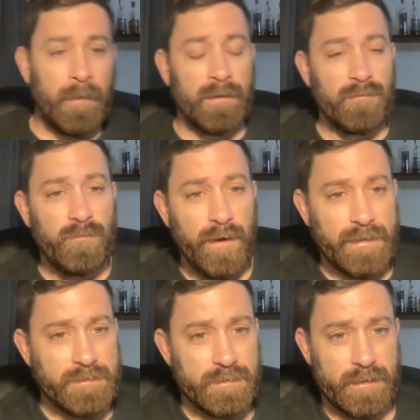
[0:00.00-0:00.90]
on
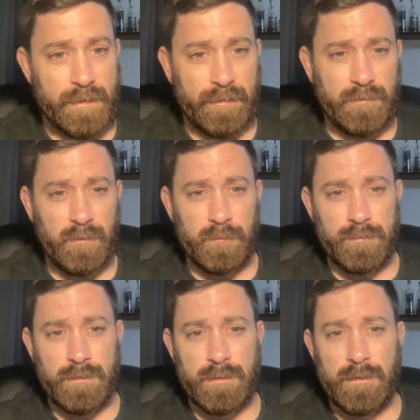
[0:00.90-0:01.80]
fights and I don't
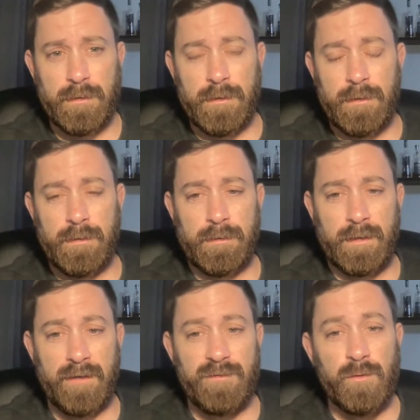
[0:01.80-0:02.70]

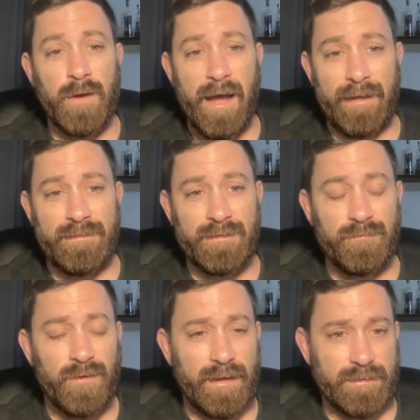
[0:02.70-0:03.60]
give you guys
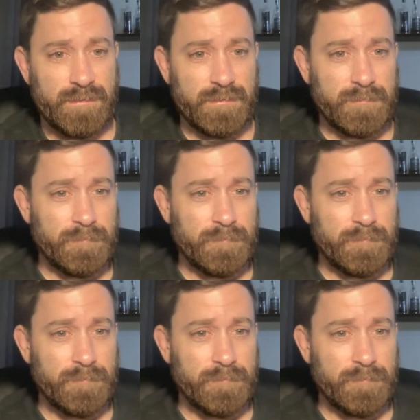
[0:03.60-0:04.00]
advice